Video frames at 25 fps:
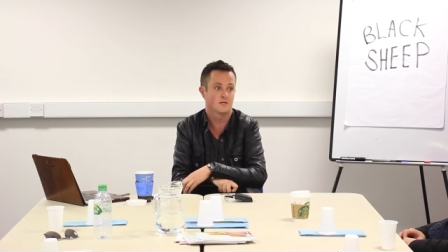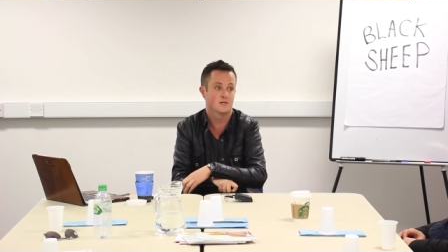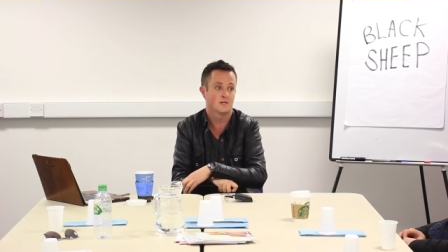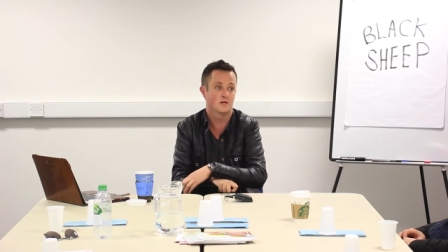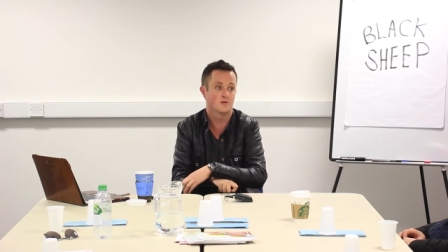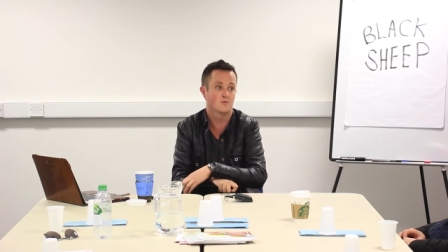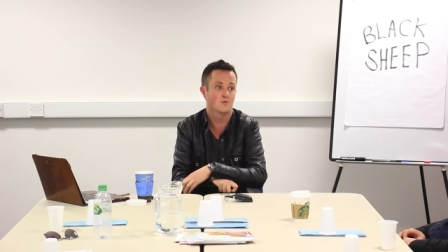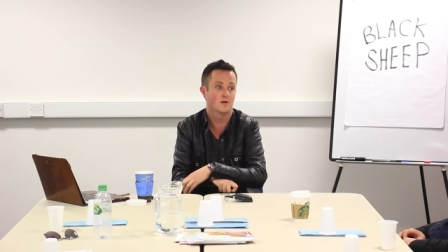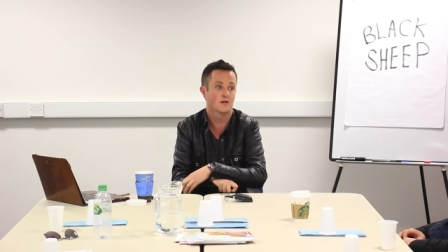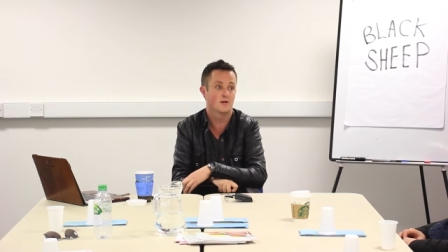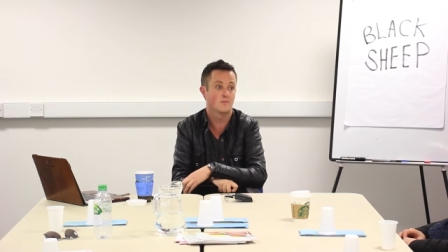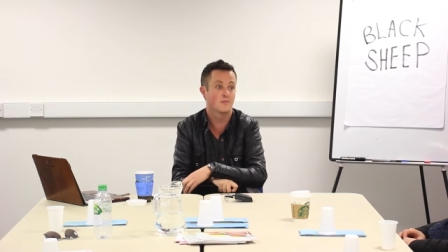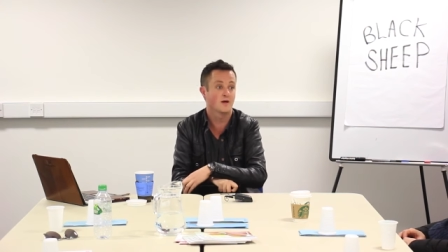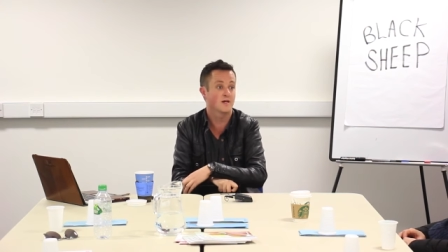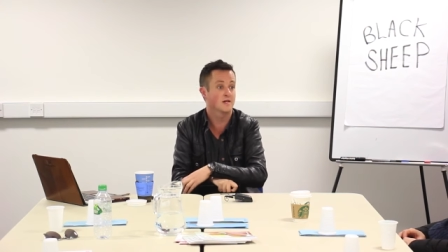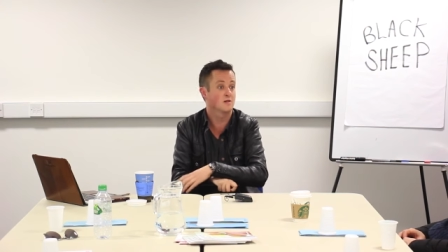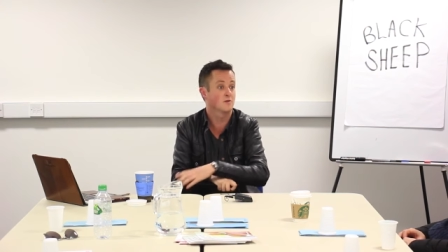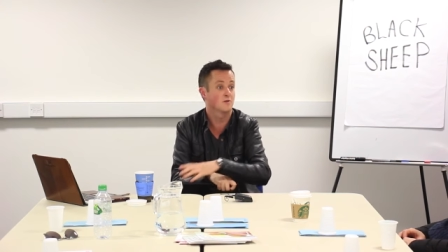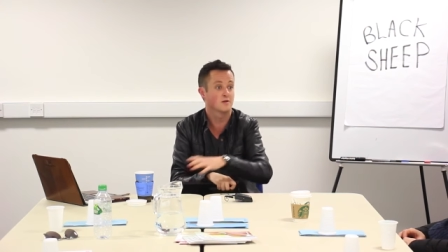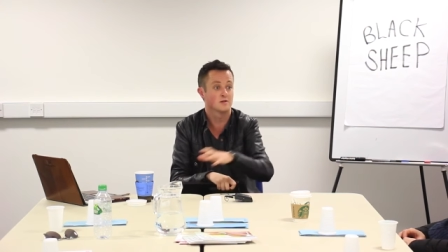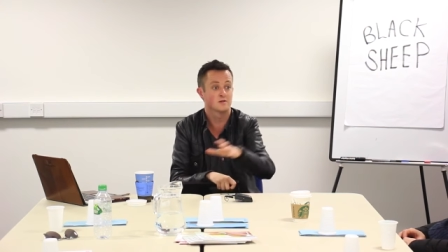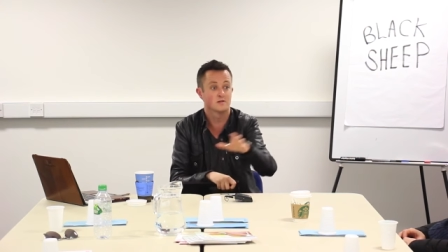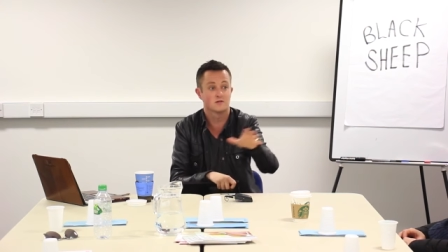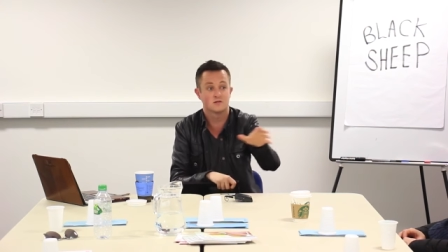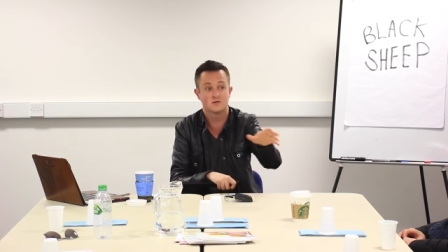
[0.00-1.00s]
You know, when I
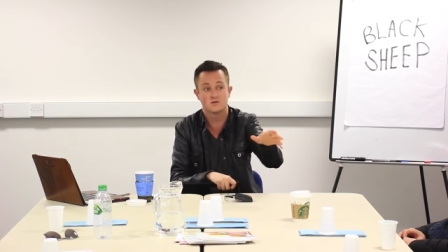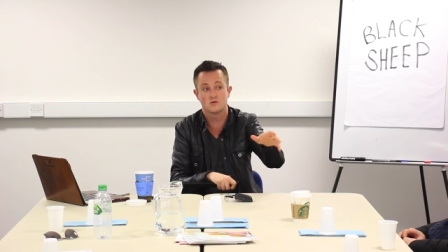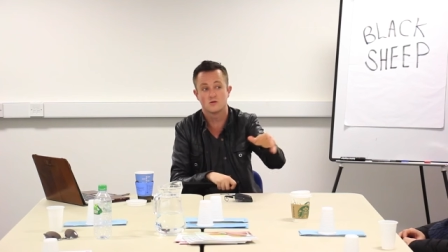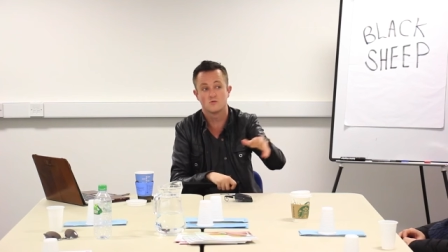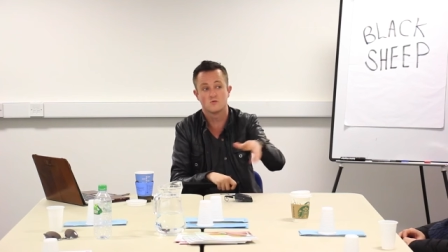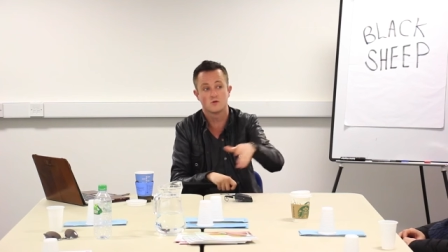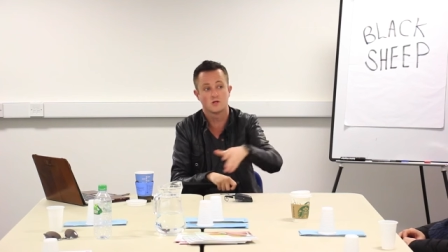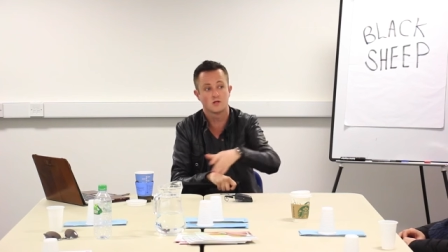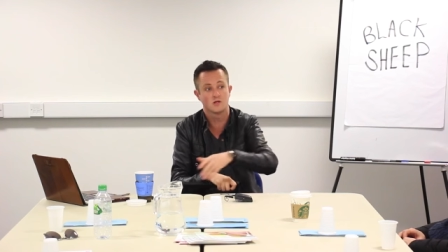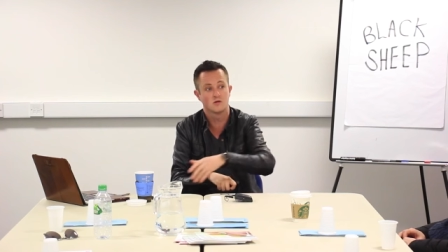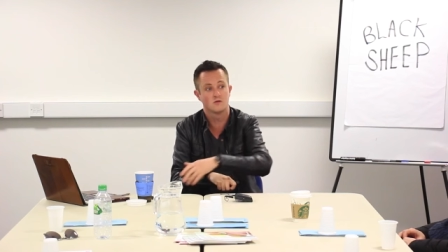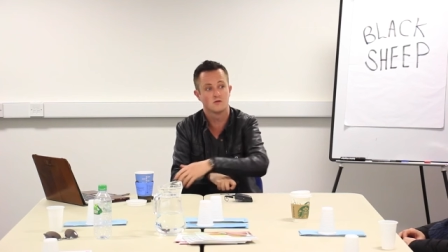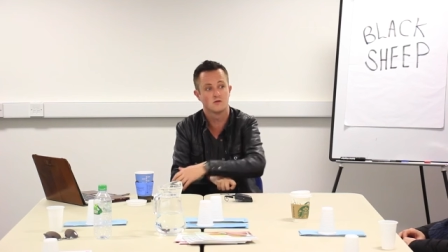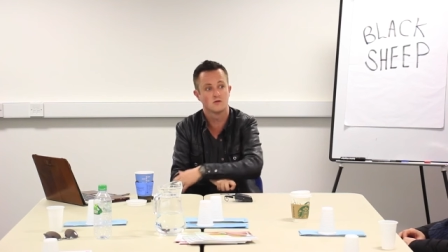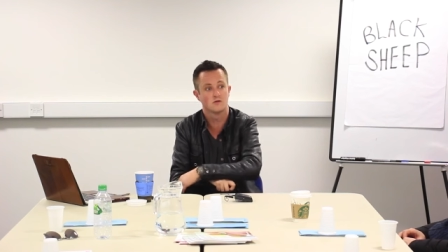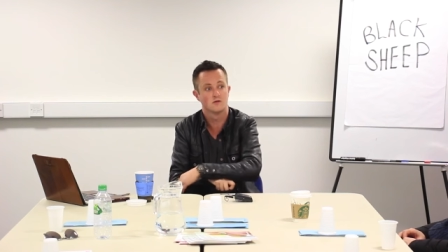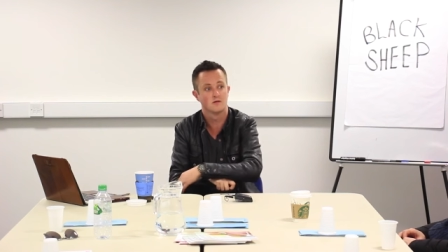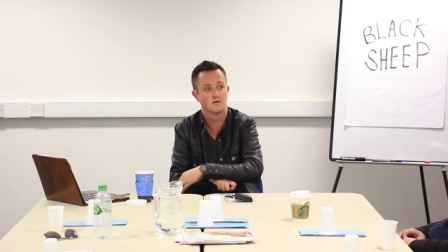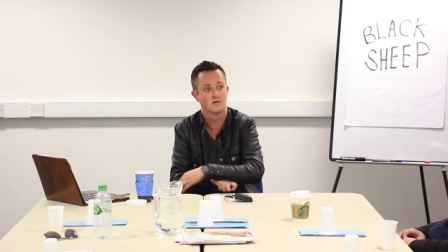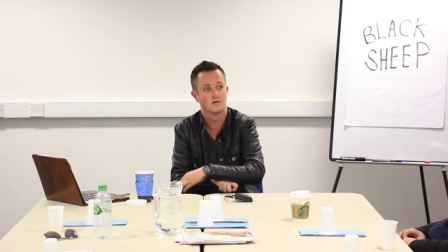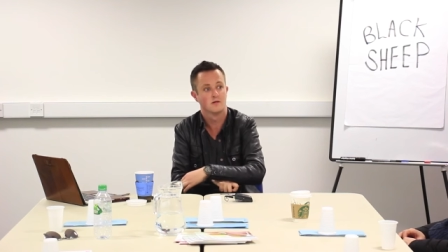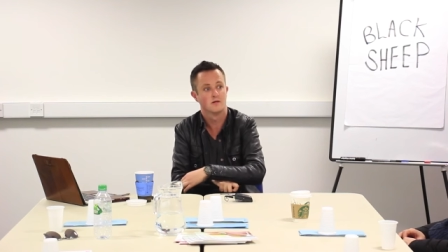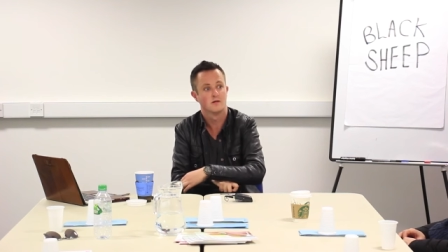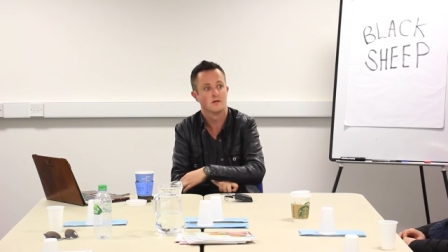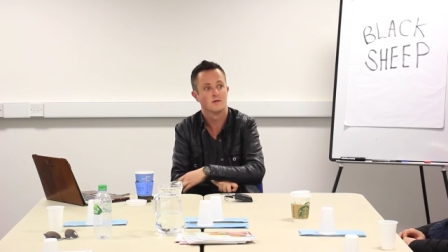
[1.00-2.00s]
met you, I just thought you were cute.
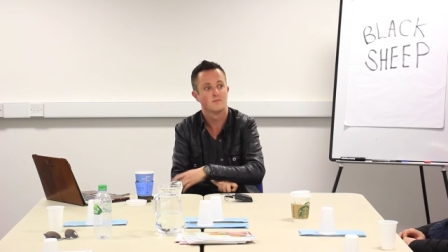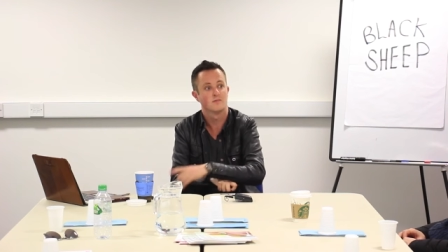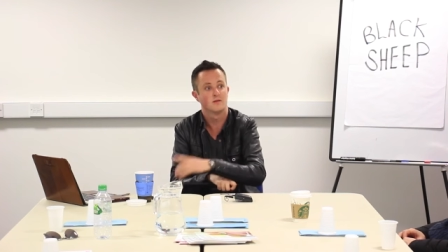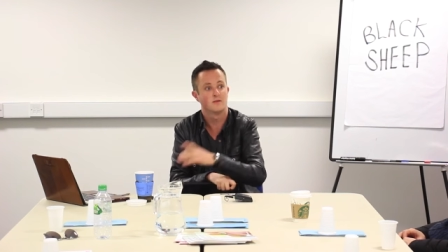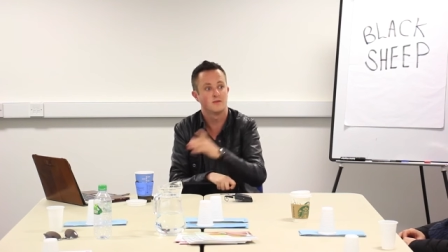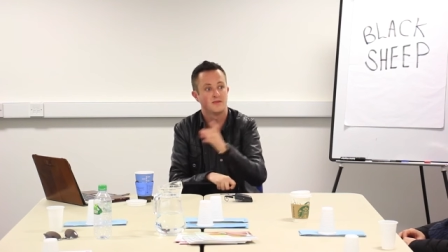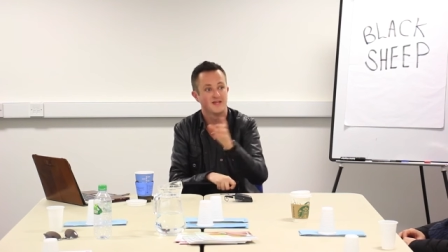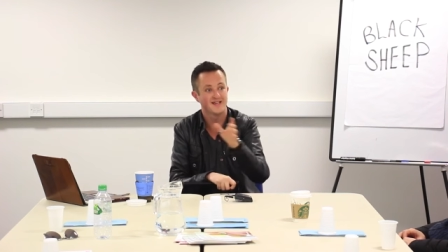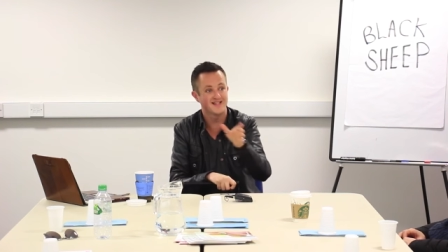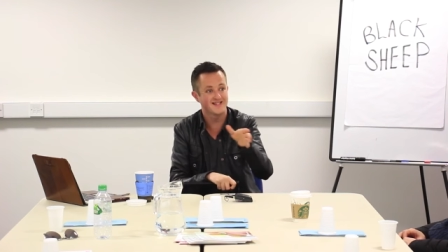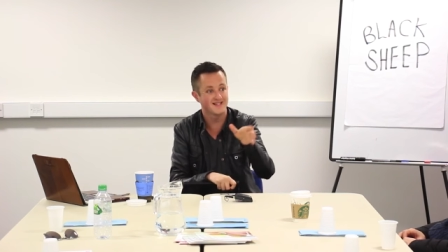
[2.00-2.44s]
But